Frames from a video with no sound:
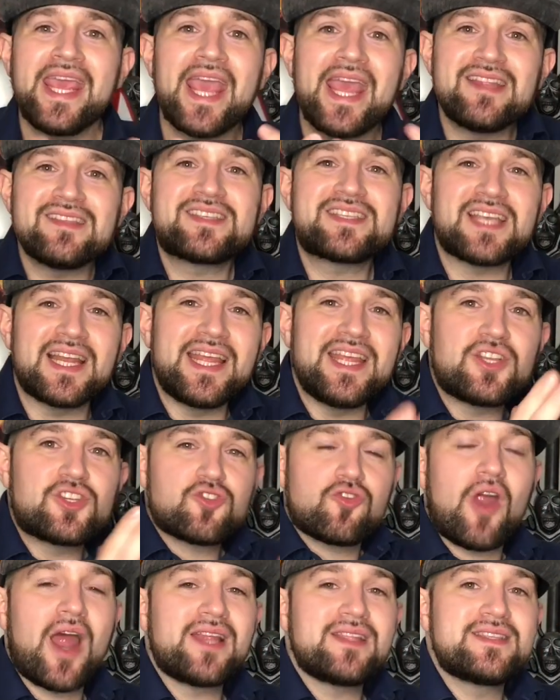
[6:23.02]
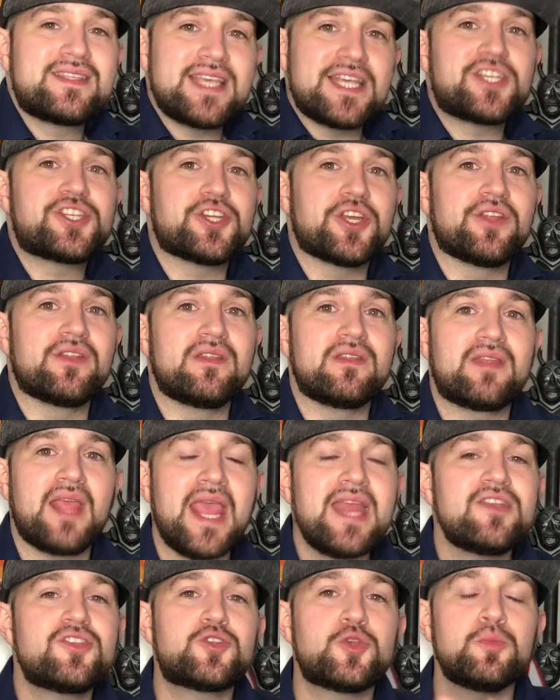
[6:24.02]
instantly transitioned
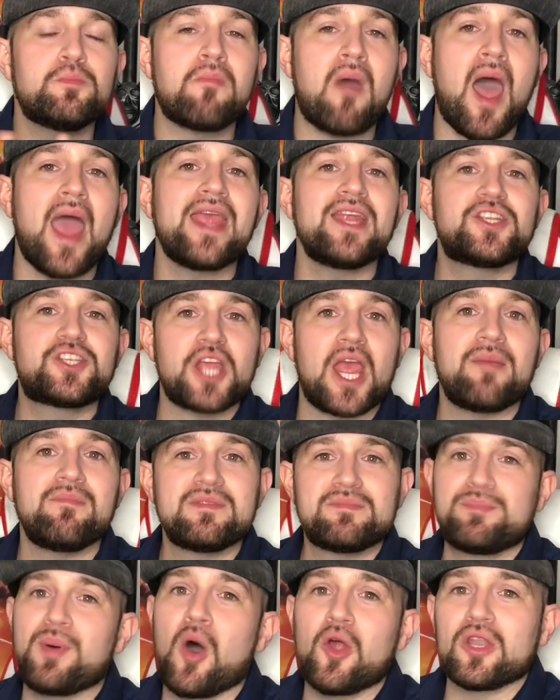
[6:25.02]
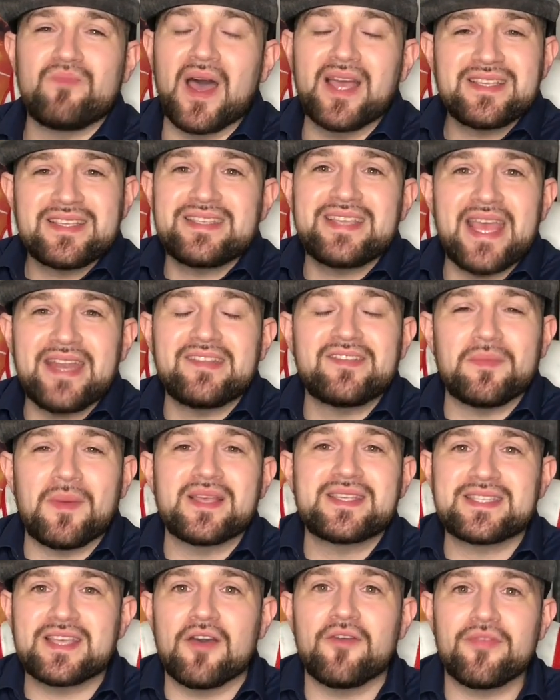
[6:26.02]
into my James Bond. I said to
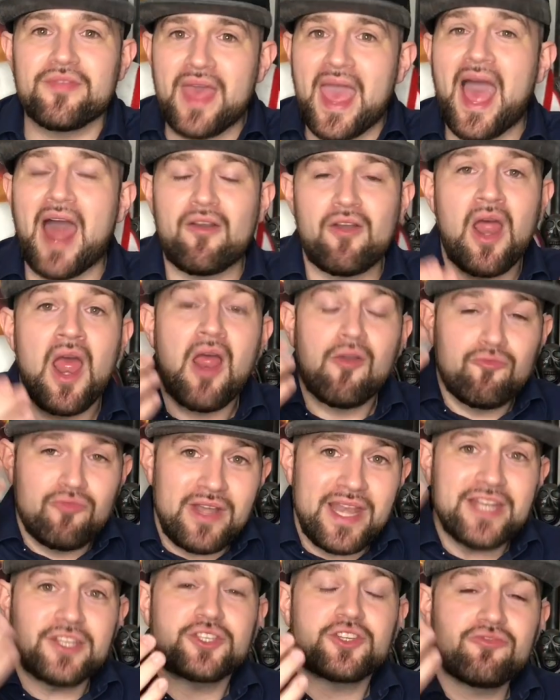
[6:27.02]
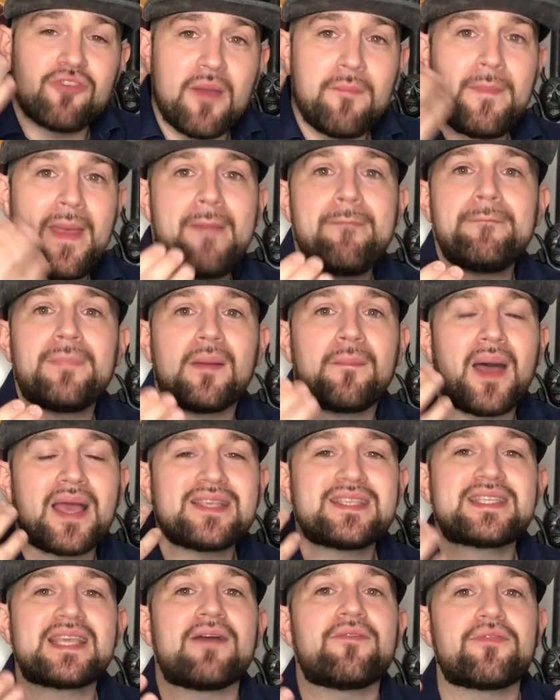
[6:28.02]
myself there, I literally remember
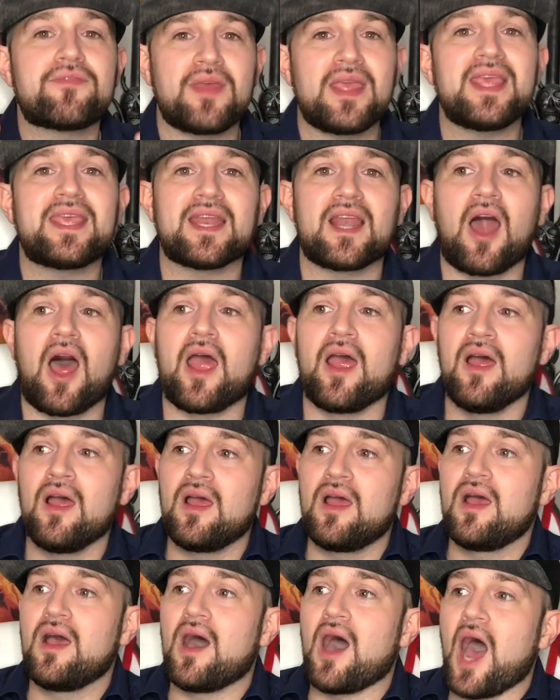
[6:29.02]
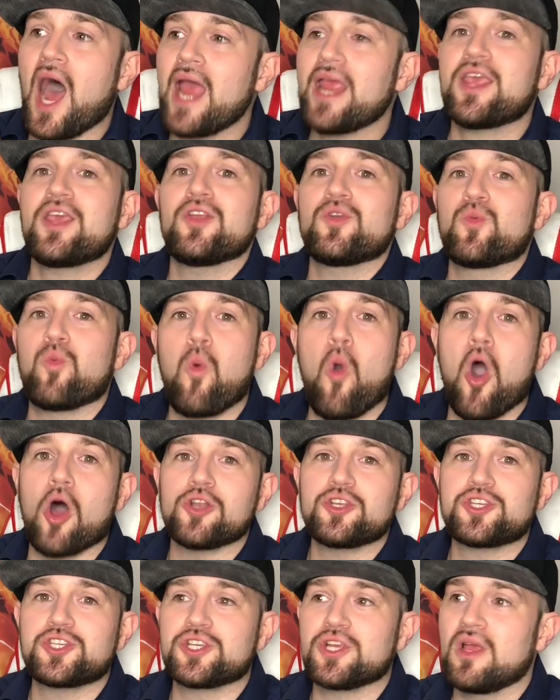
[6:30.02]
myself thinking like, I could
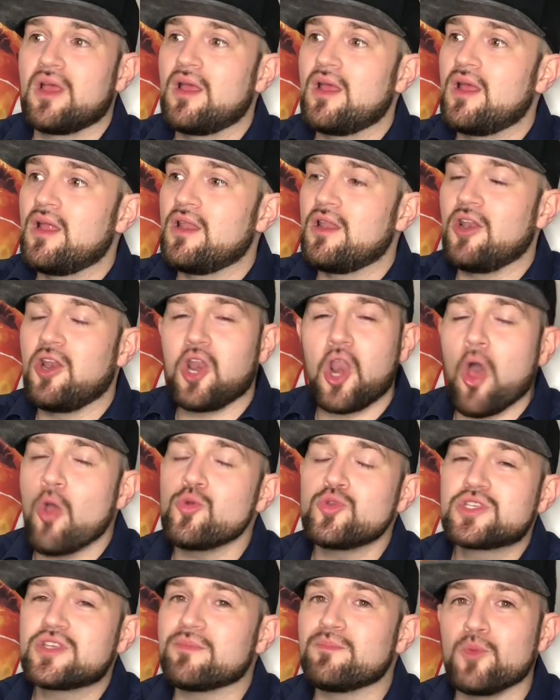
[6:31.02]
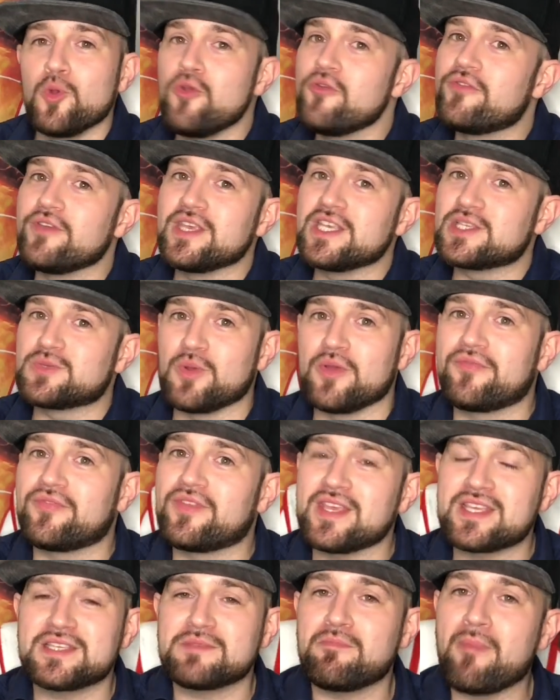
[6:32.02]
watch loads of movies with
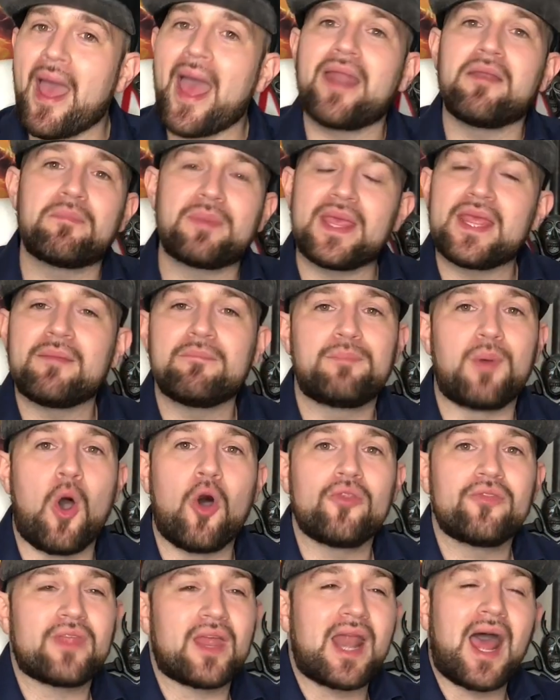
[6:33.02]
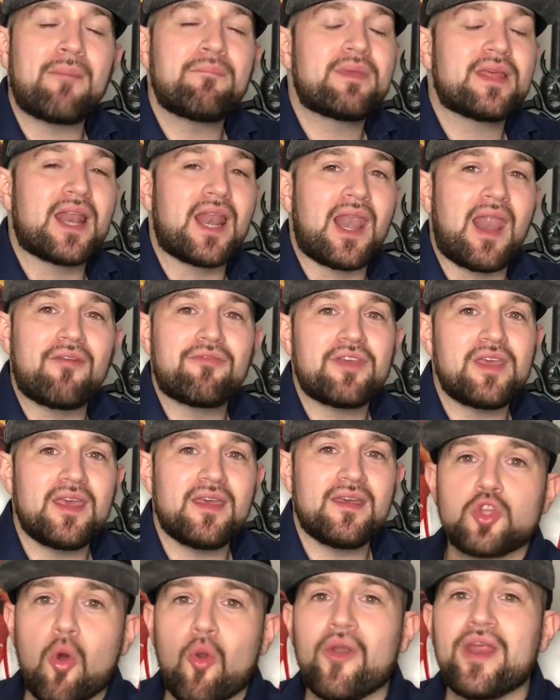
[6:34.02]
this man being Bond and I'm gonna love it.
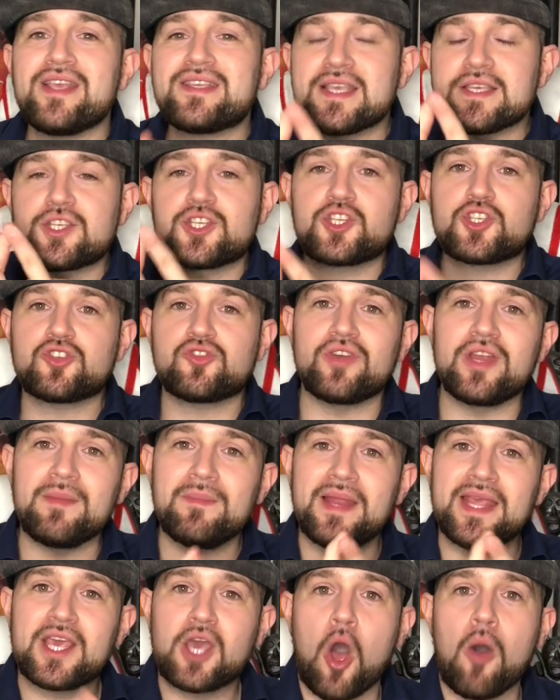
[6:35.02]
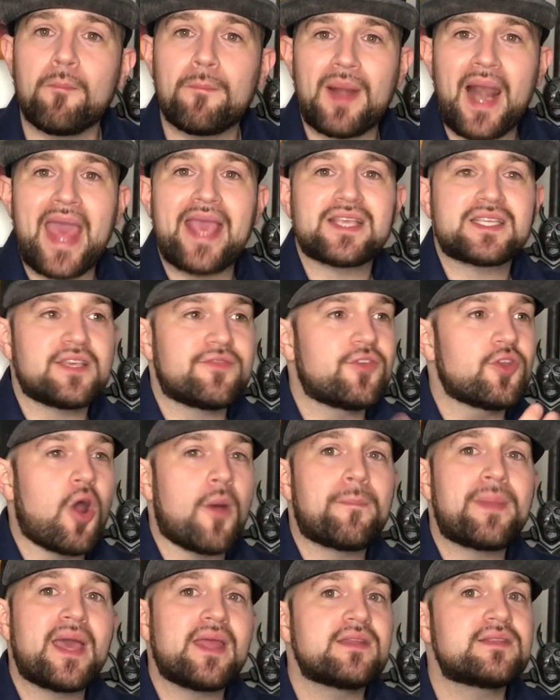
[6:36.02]
story is extremely complex. If you're
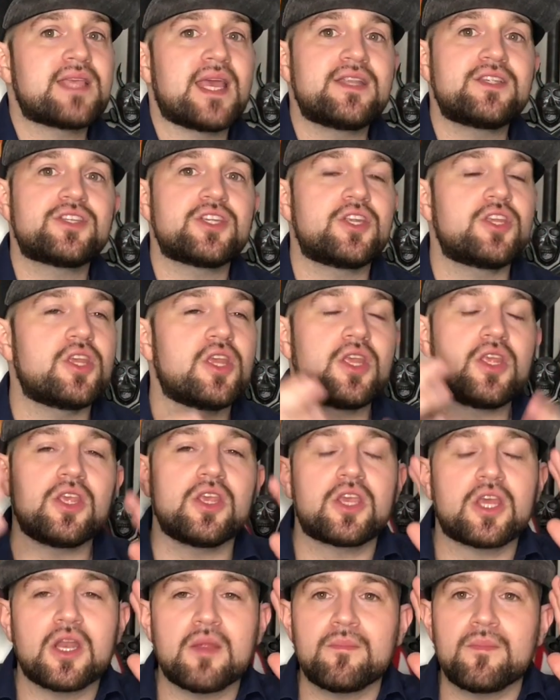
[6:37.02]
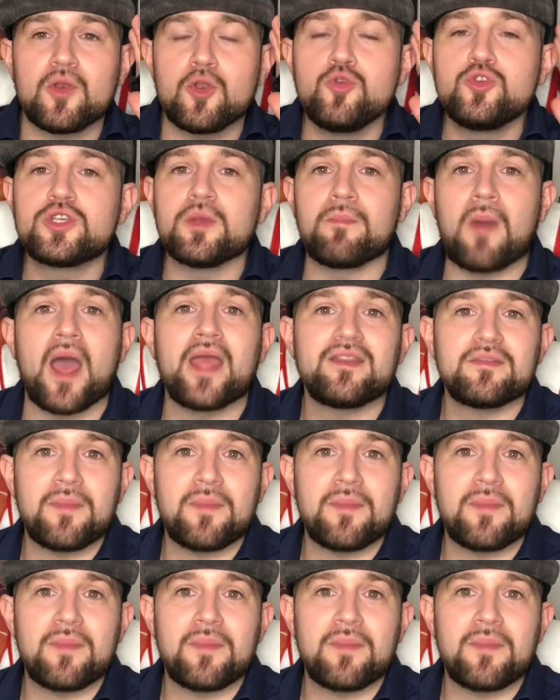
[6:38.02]
not paying attention, you're gonna lose your mind,